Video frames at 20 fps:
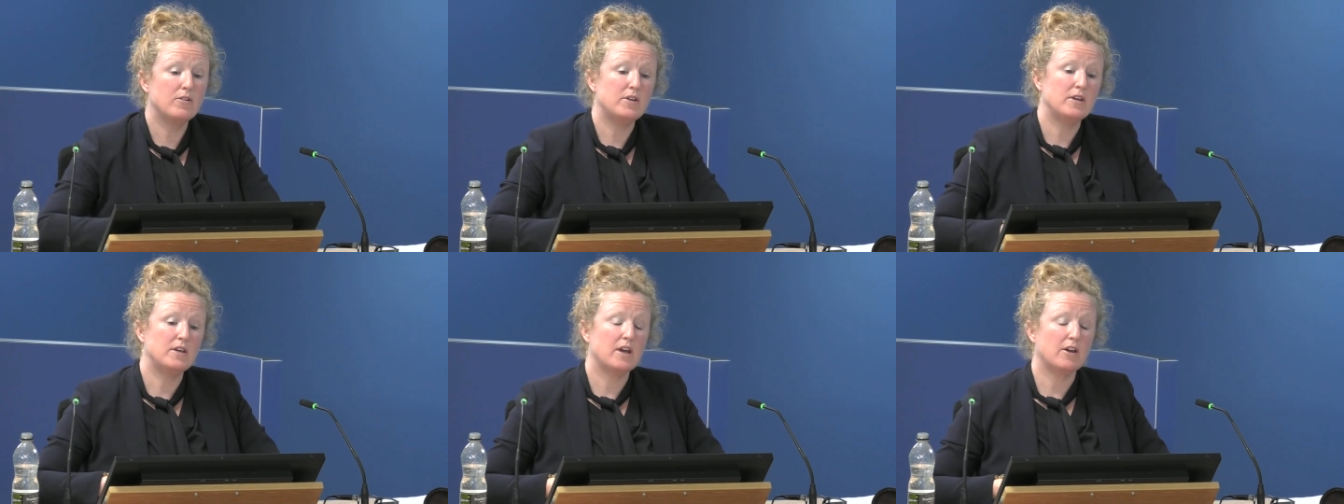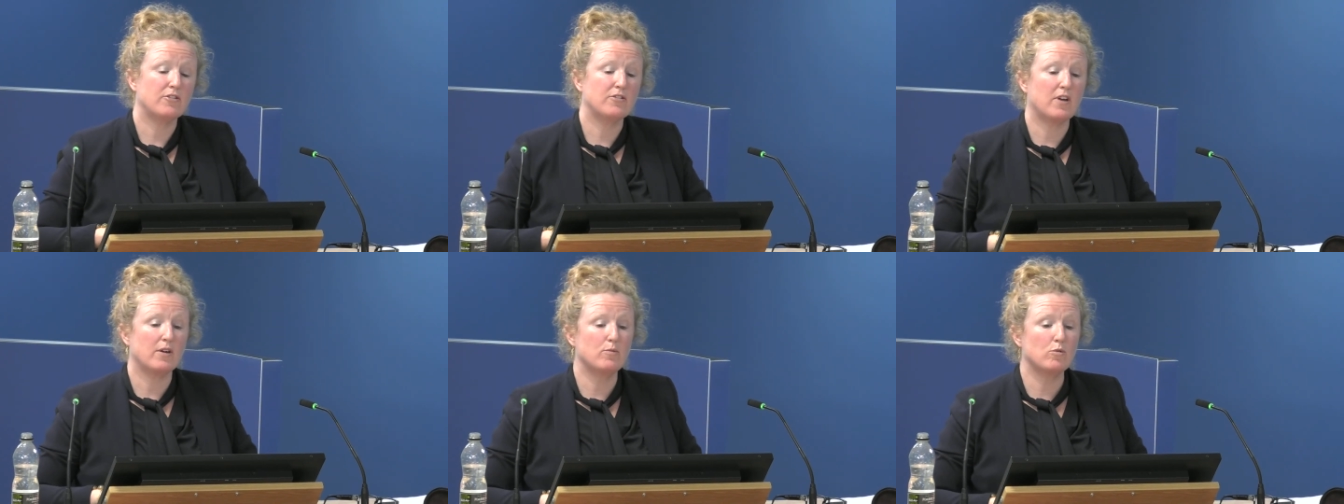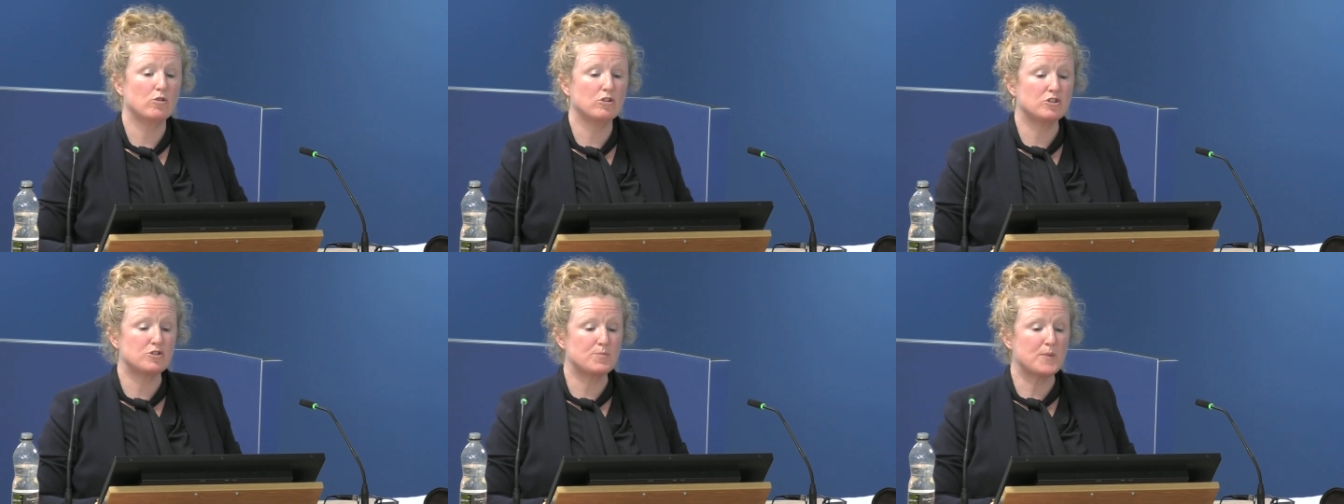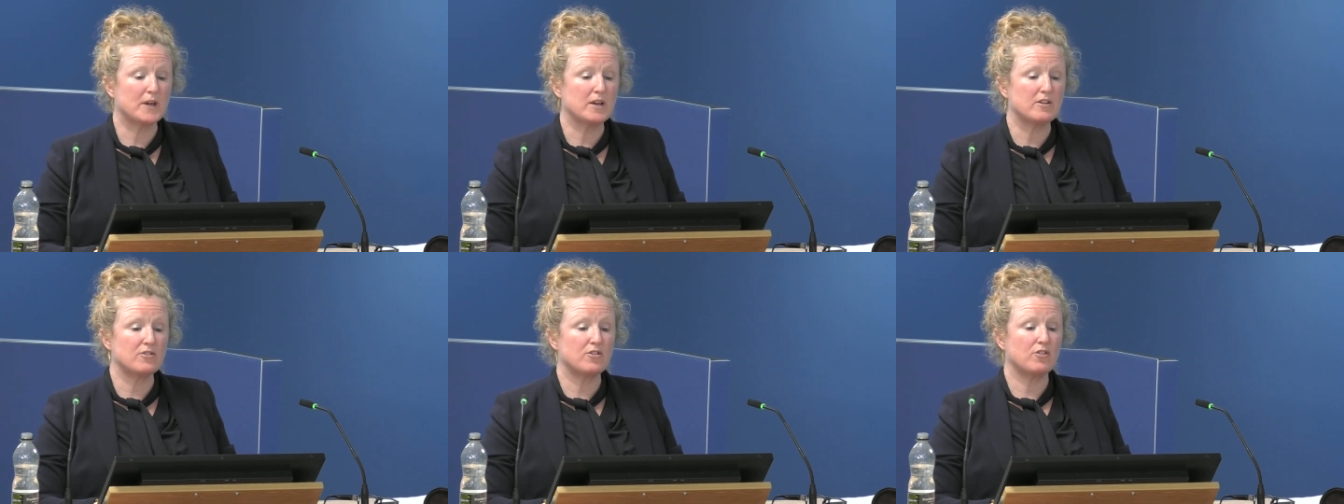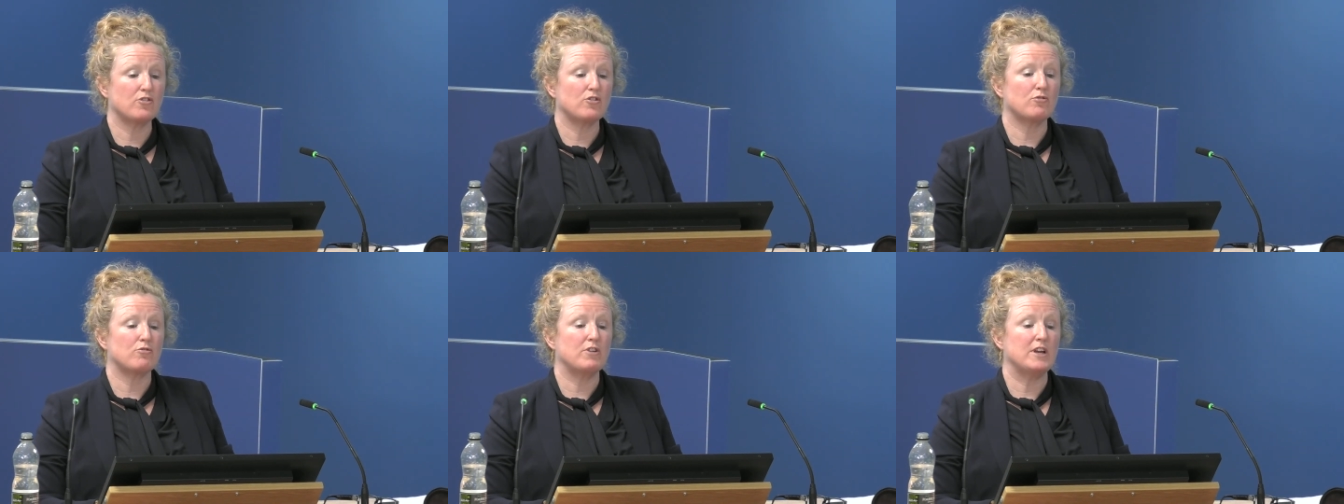Yes, I would, because
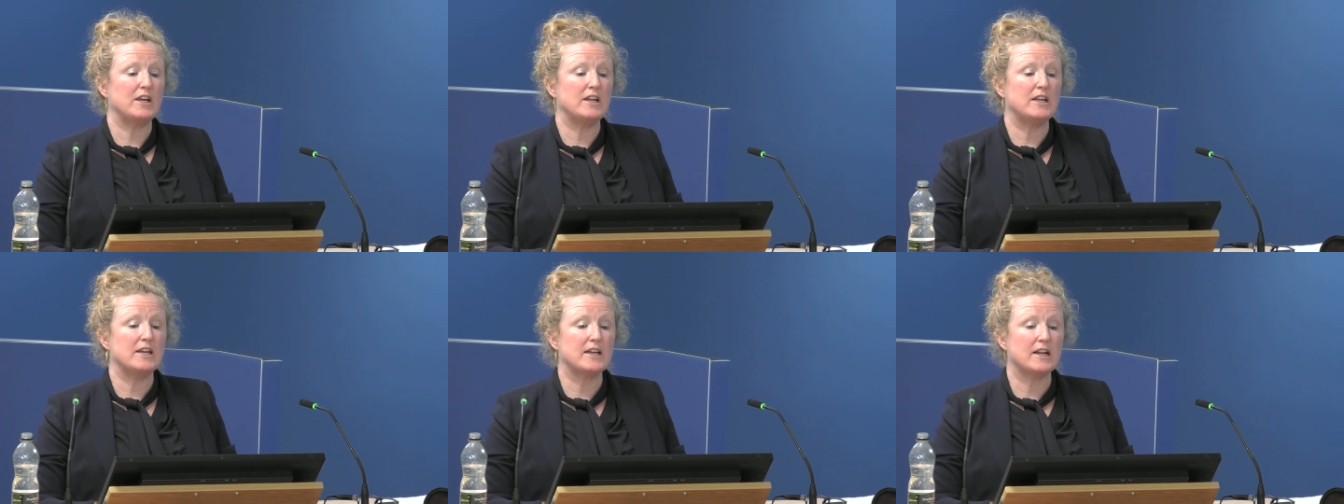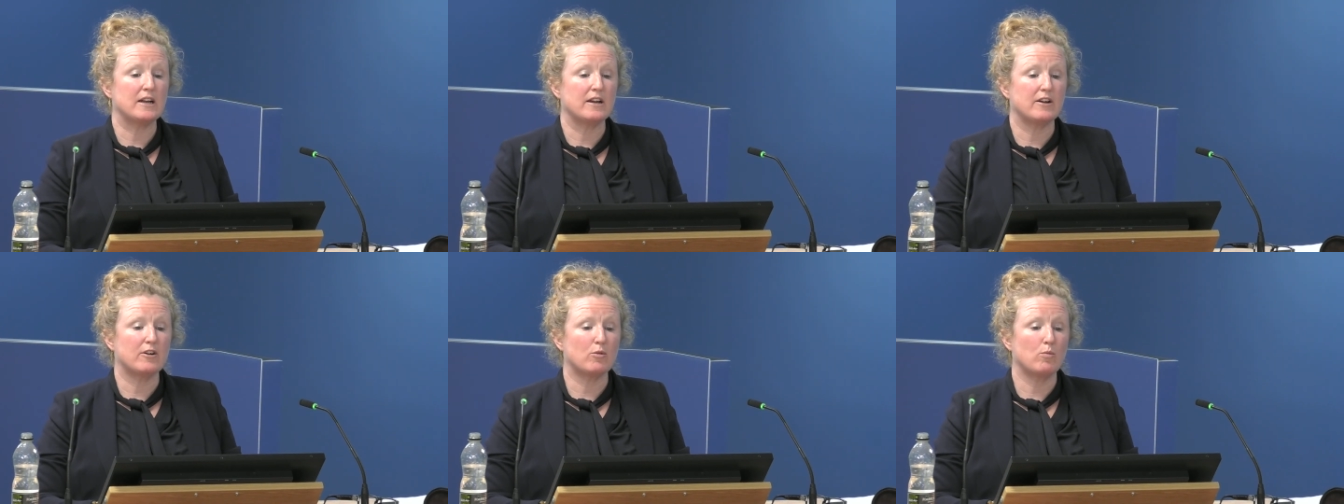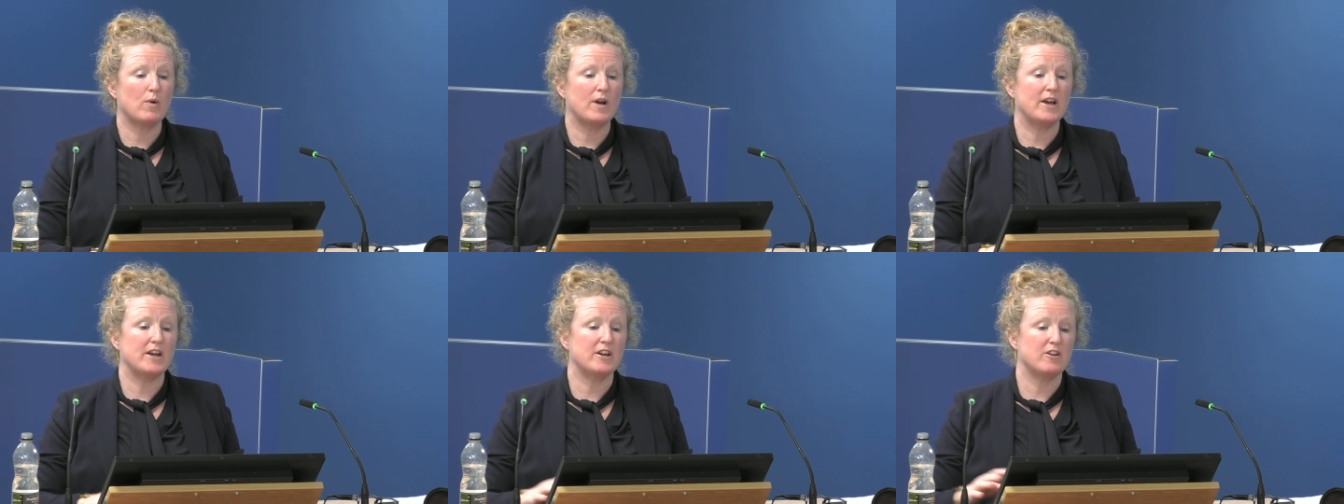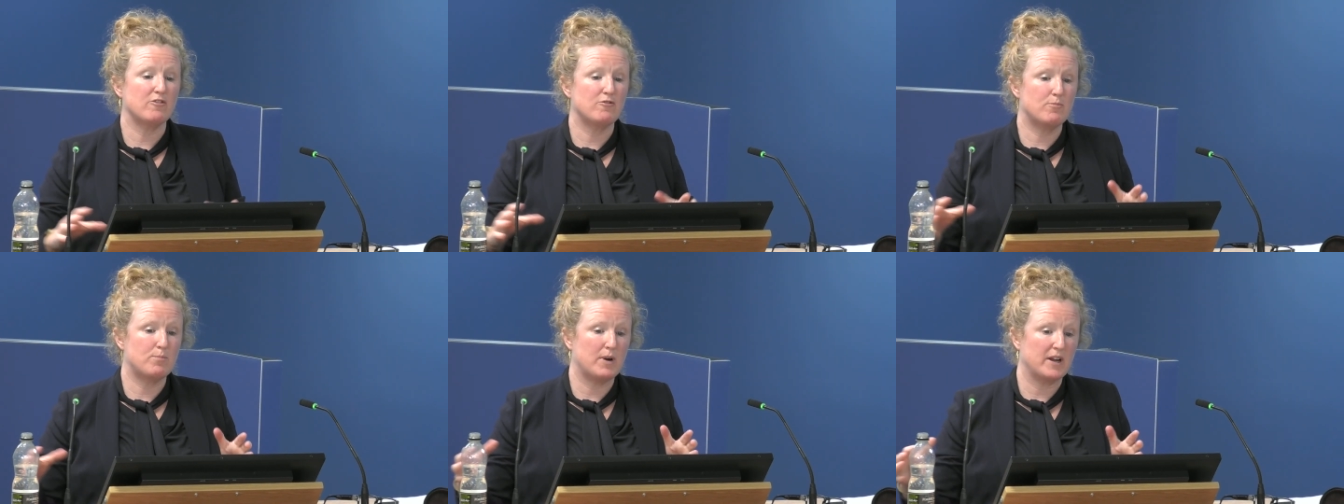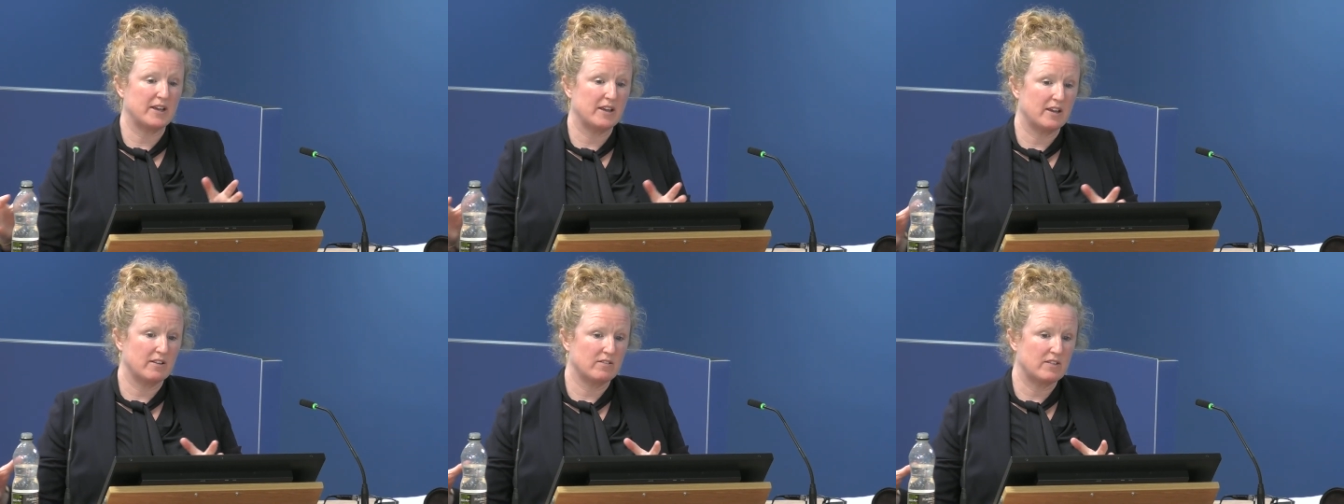it's a really clear way of
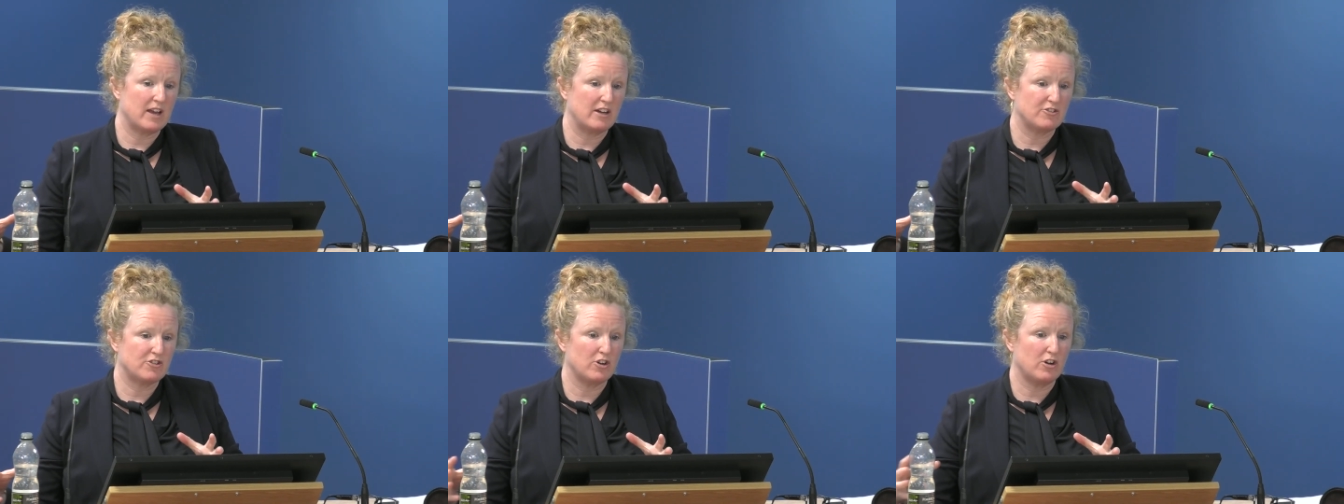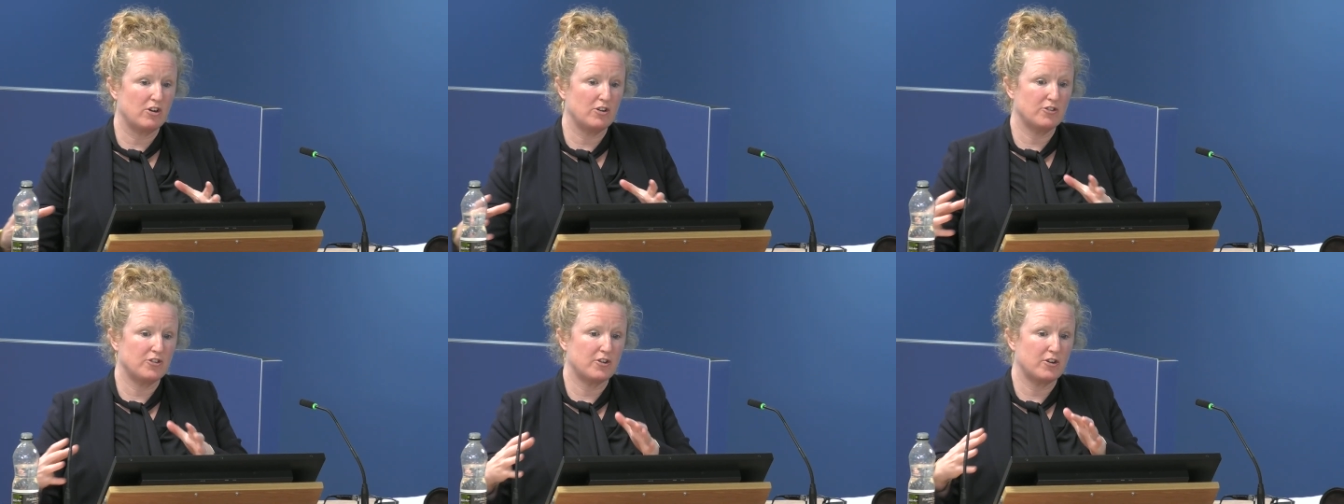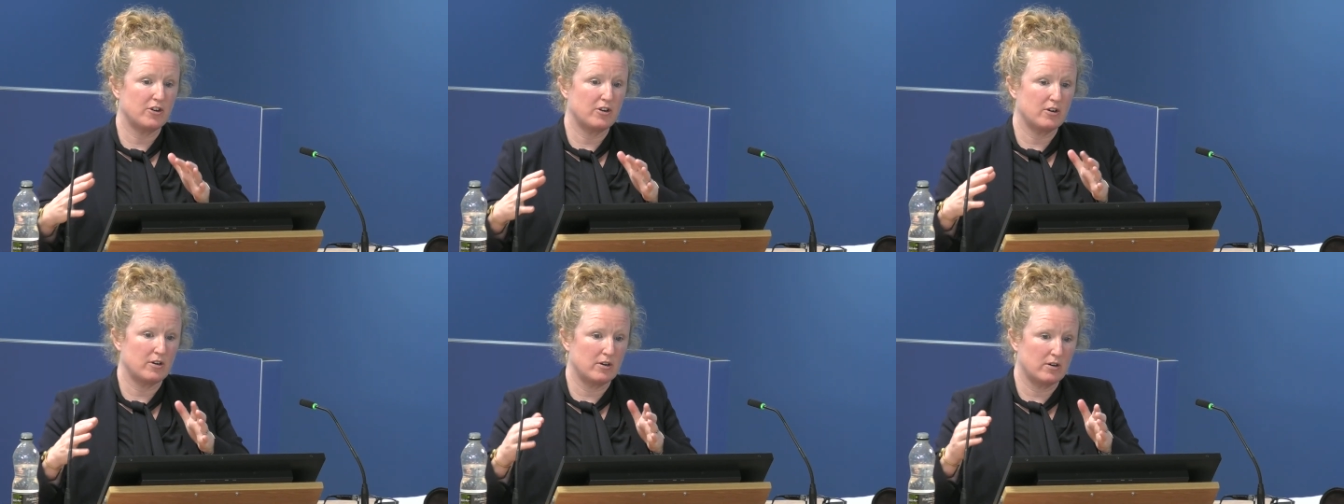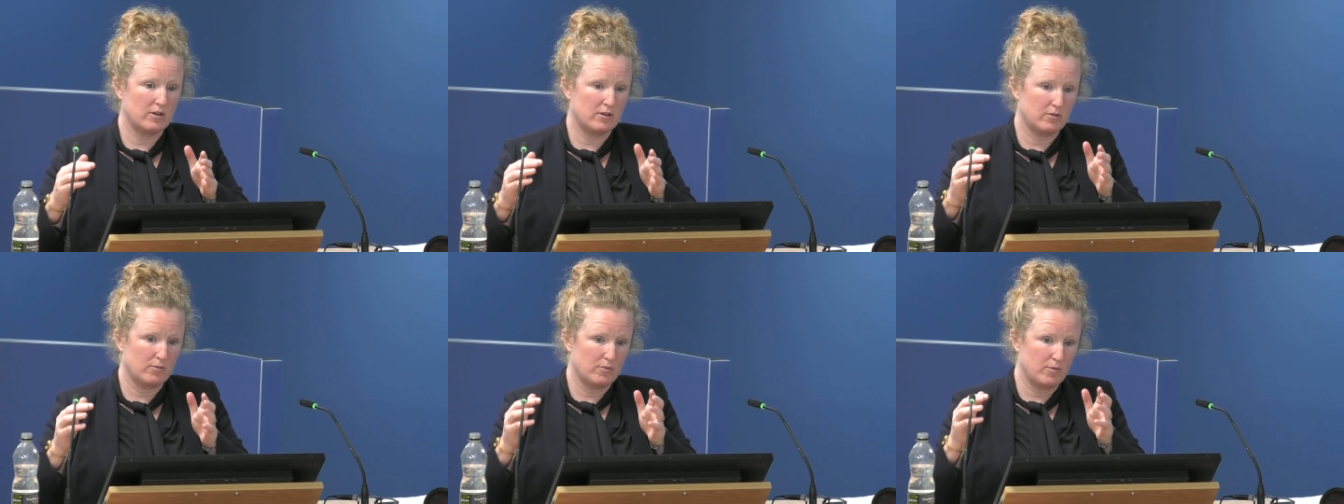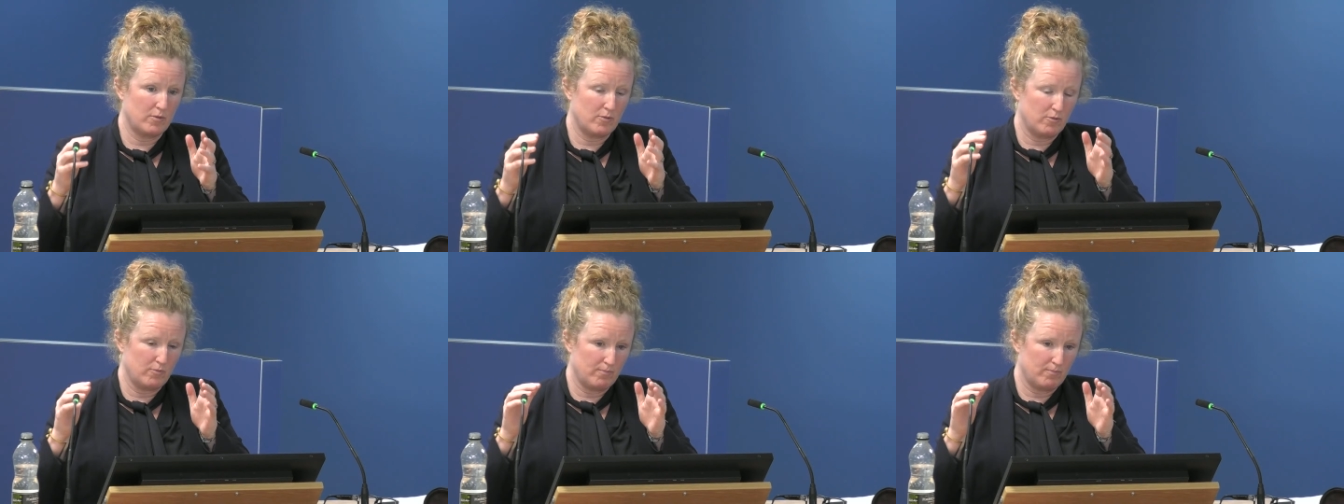bringing that other